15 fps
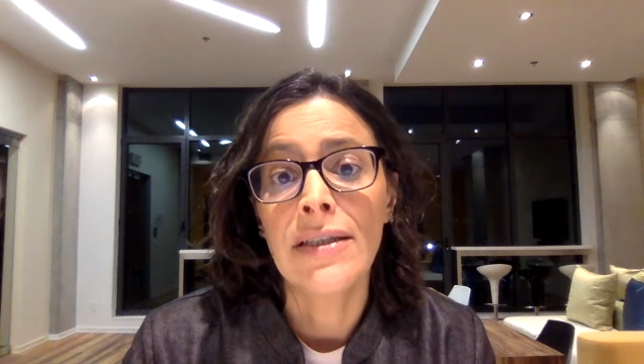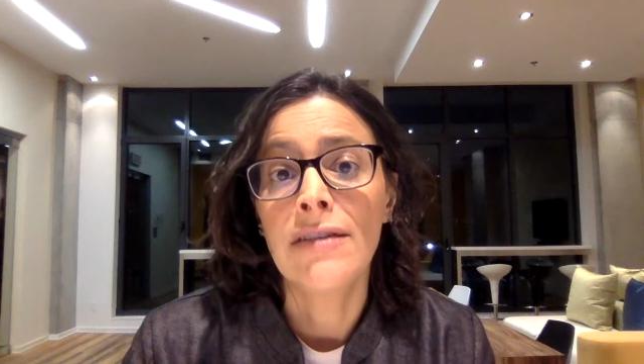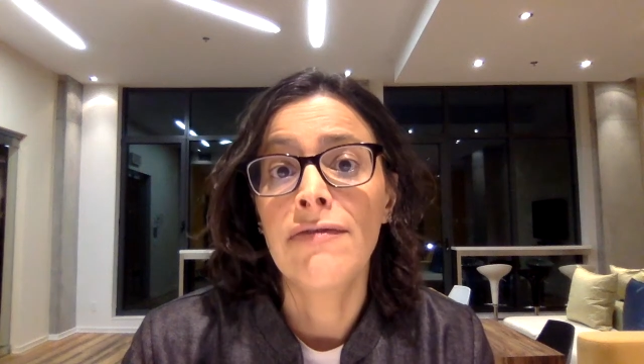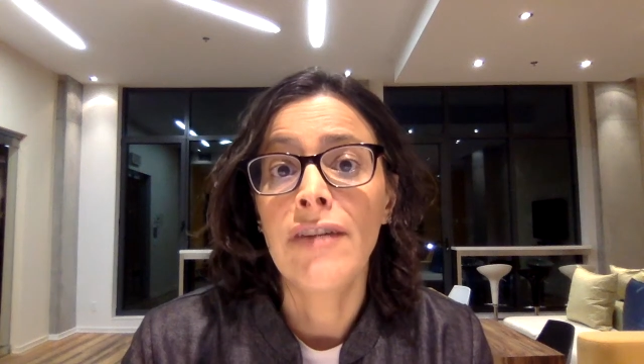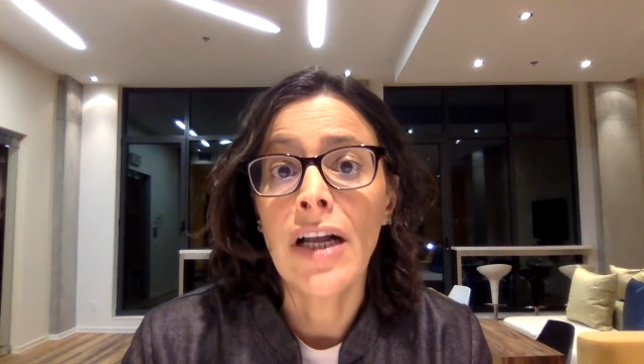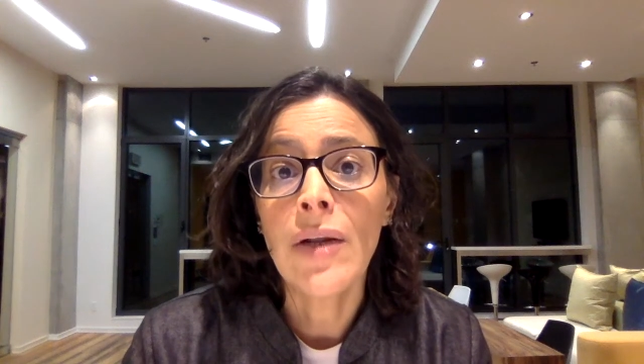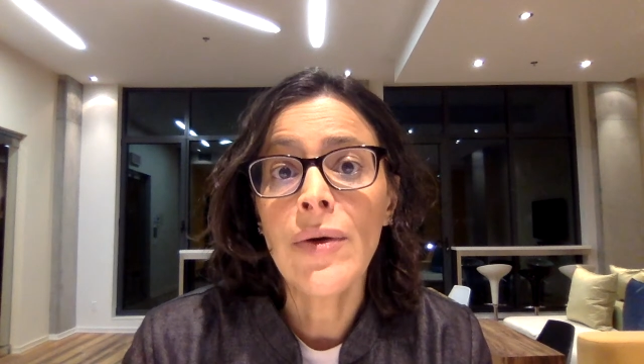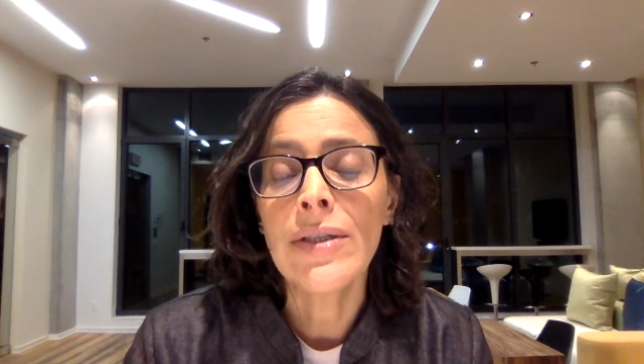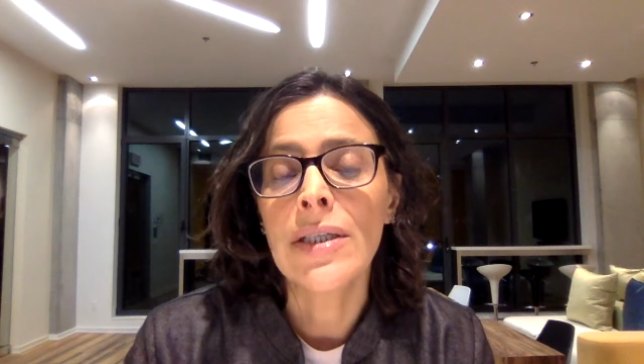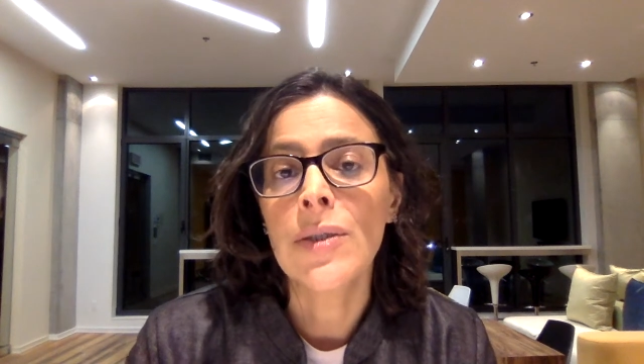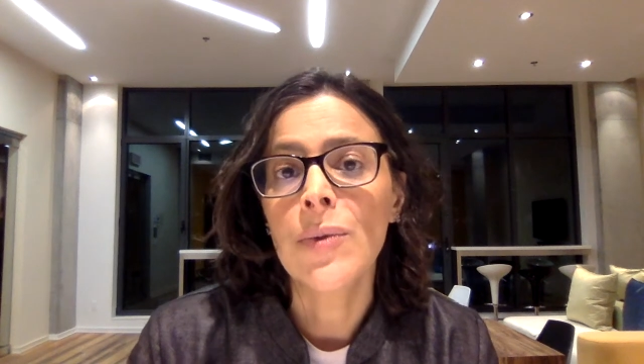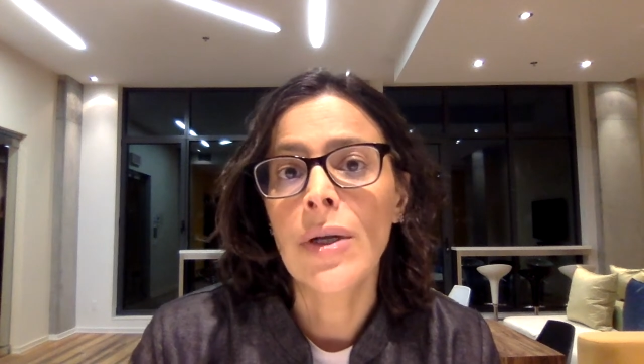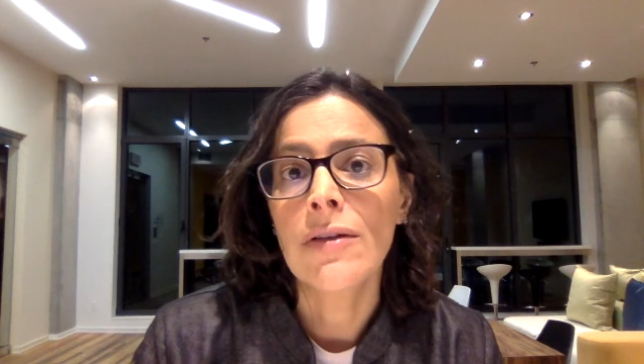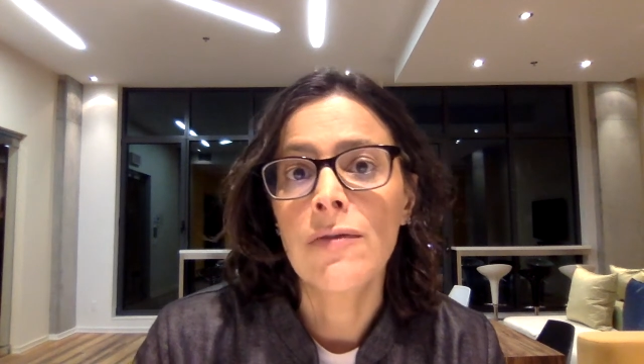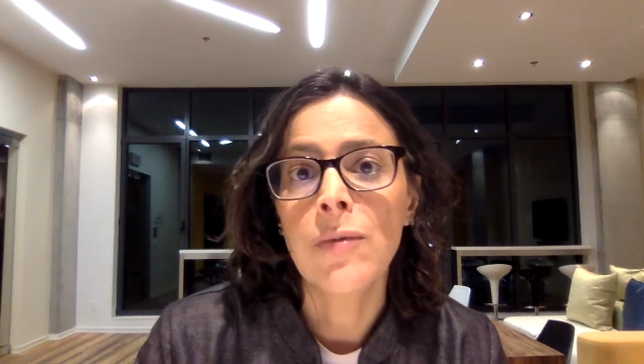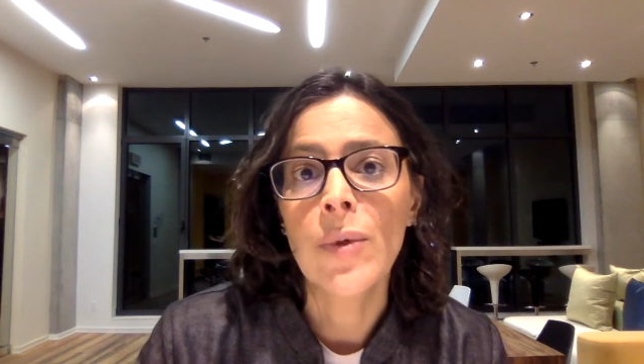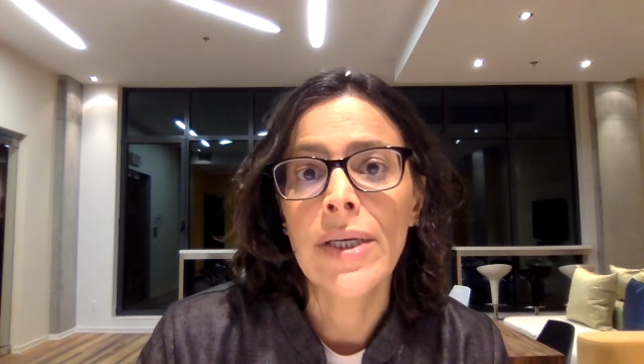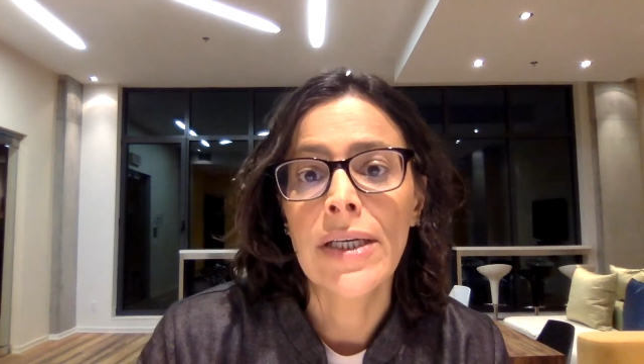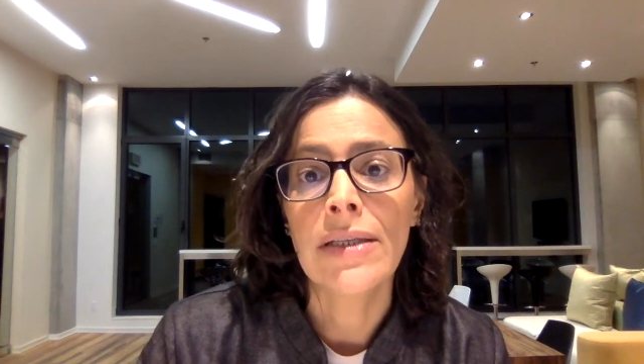that following the 12 week